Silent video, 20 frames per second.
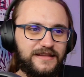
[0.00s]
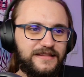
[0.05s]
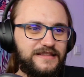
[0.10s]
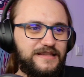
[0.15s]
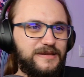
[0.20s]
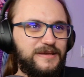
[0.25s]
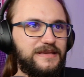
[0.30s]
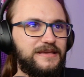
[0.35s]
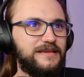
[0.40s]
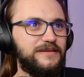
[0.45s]

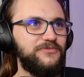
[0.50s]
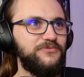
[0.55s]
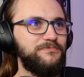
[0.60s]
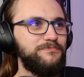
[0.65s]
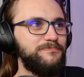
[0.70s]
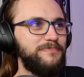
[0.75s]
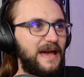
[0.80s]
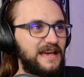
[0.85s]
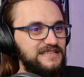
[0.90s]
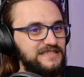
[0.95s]
the
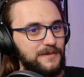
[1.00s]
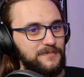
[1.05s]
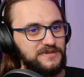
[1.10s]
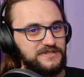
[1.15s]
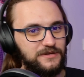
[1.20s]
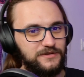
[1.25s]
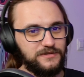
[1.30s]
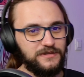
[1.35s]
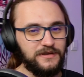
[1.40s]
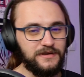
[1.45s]
best
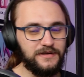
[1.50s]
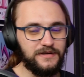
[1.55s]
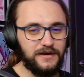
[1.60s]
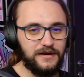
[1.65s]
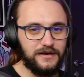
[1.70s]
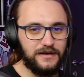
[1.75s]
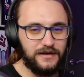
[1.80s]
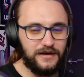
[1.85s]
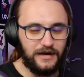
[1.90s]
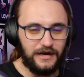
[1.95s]
episode
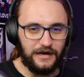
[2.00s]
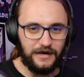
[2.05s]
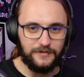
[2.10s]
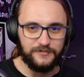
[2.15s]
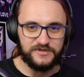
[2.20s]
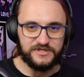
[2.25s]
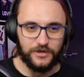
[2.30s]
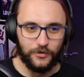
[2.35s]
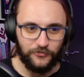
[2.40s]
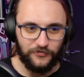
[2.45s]

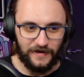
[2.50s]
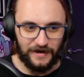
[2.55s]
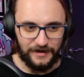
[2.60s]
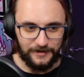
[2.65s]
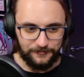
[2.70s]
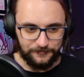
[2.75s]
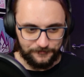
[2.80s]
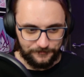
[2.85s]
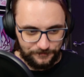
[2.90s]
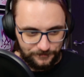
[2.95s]
so
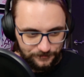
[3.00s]
far,